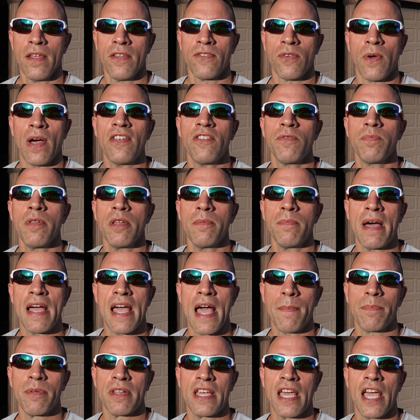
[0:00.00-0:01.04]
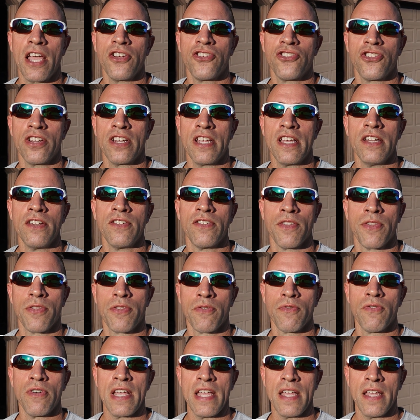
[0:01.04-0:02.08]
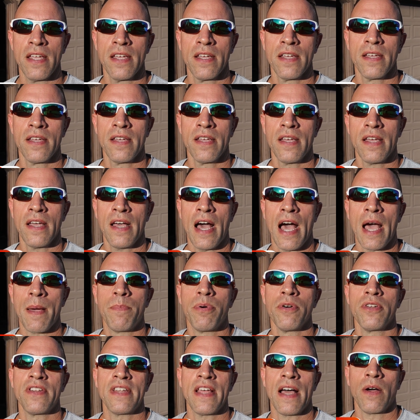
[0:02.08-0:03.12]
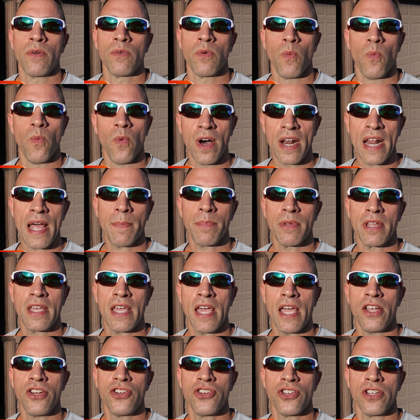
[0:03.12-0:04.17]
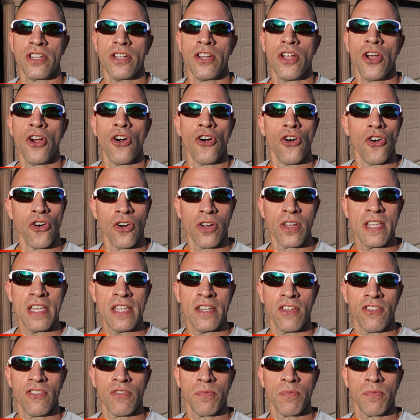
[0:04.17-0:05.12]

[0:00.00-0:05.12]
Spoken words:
So I split my application into 3. I put down one application early in the